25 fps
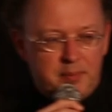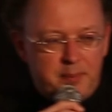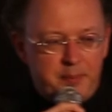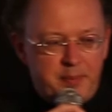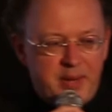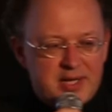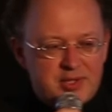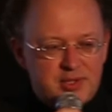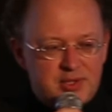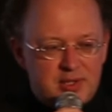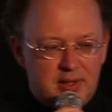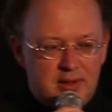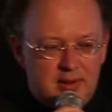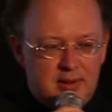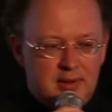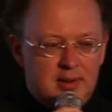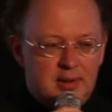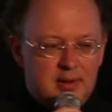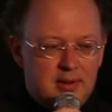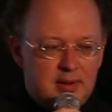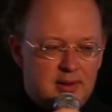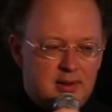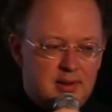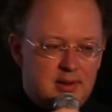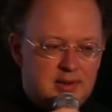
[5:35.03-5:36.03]
passion
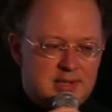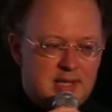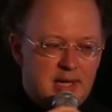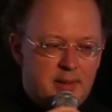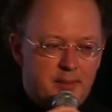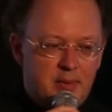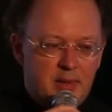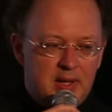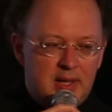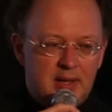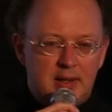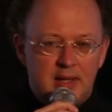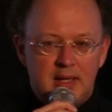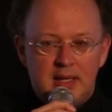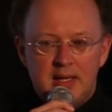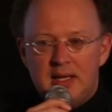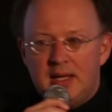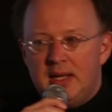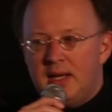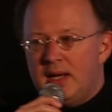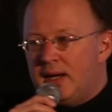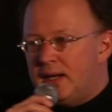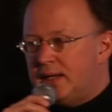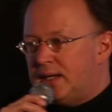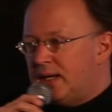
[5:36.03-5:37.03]
is happening.
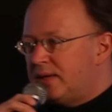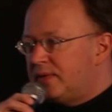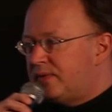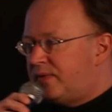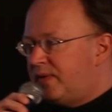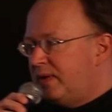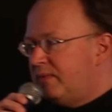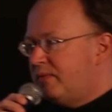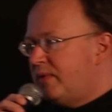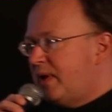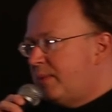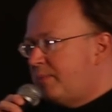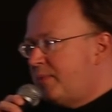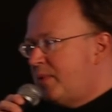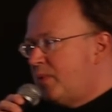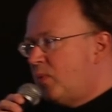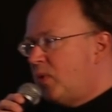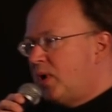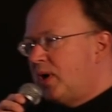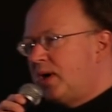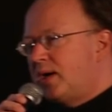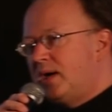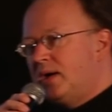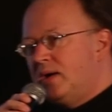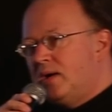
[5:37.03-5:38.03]
Another thing we have been
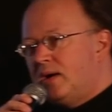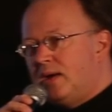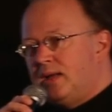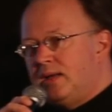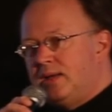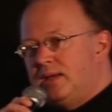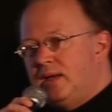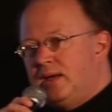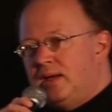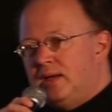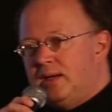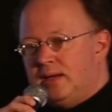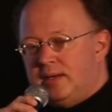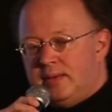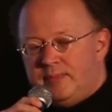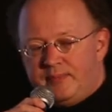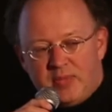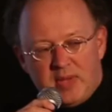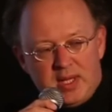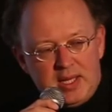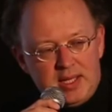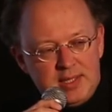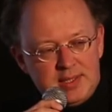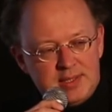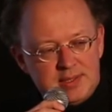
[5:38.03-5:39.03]
working on
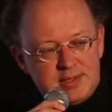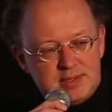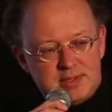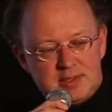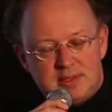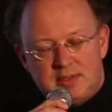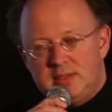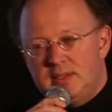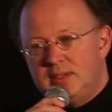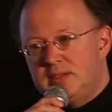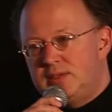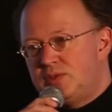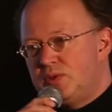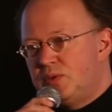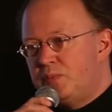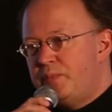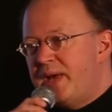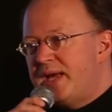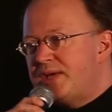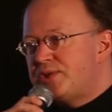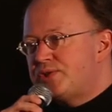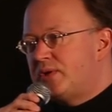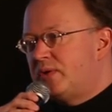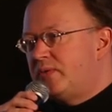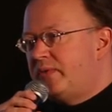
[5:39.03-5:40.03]
is to
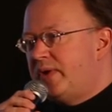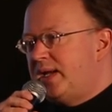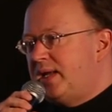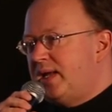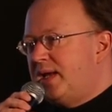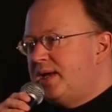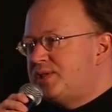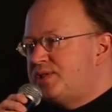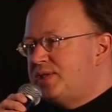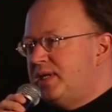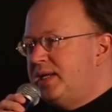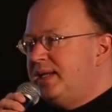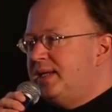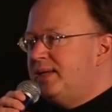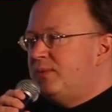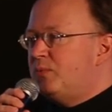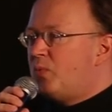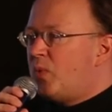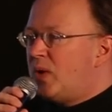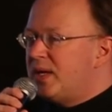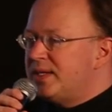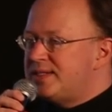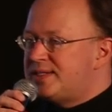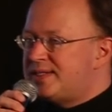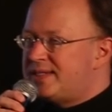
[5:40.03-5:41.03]
measure radiation in
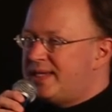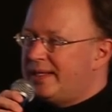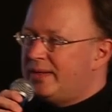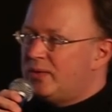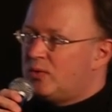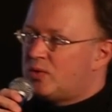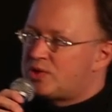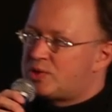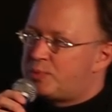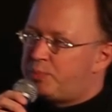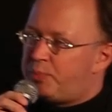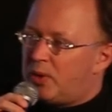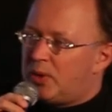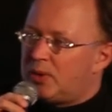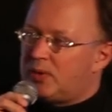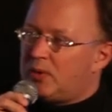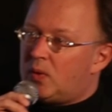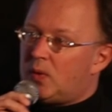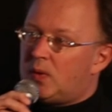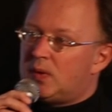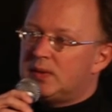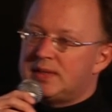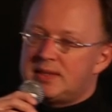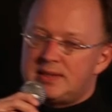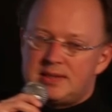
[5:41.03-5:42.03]
one single spot
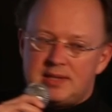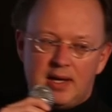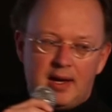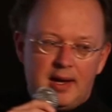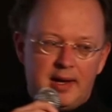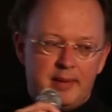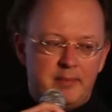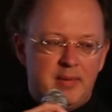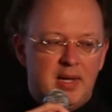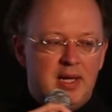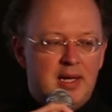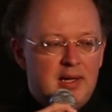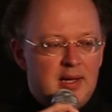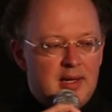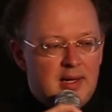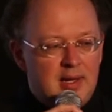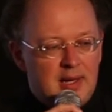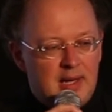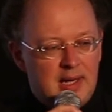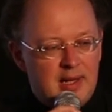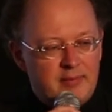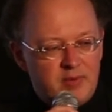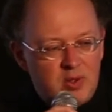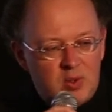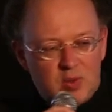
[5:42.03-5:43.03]
all the time.
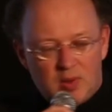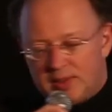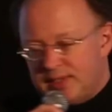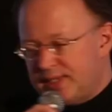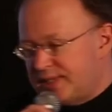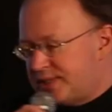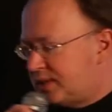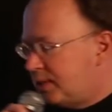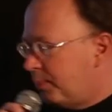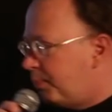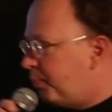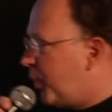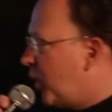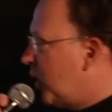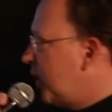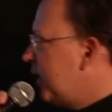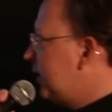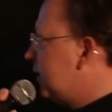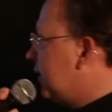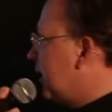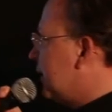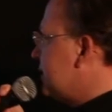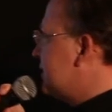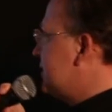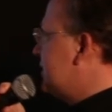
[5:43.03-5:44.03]
And we call this the
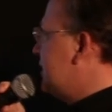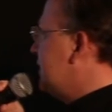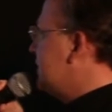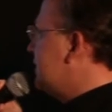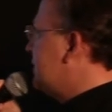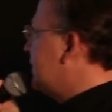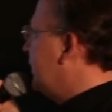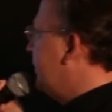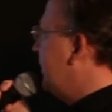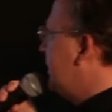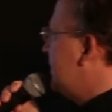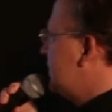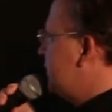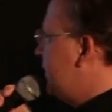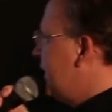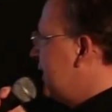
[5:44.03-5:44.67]
point cast system. It is